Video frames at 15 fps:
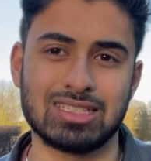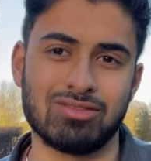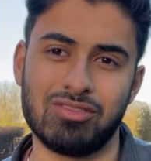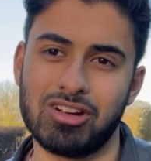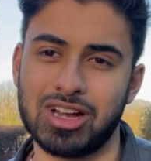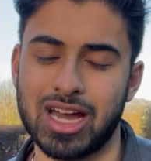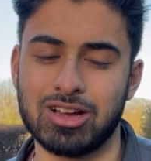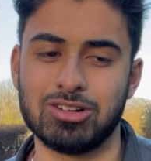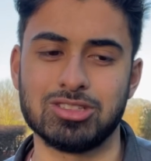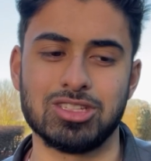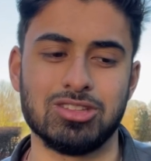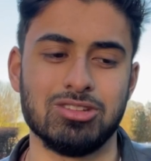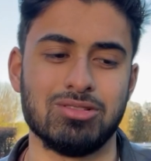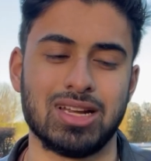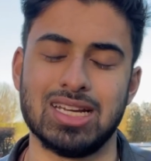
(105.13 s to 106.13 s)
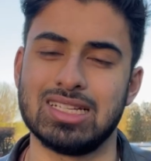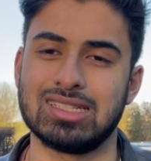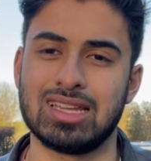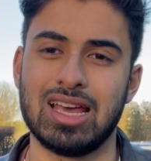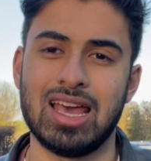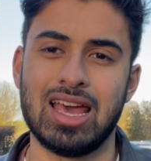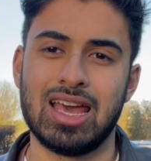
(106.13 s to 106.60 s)
vlog I got to do, and
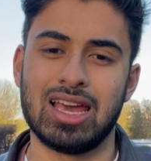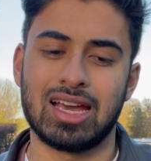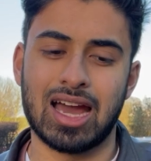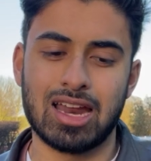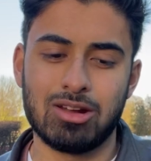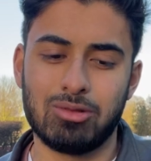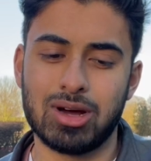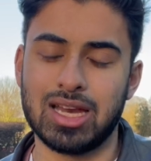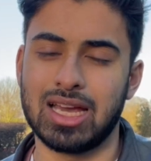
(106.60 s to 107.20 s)
this kind of one, it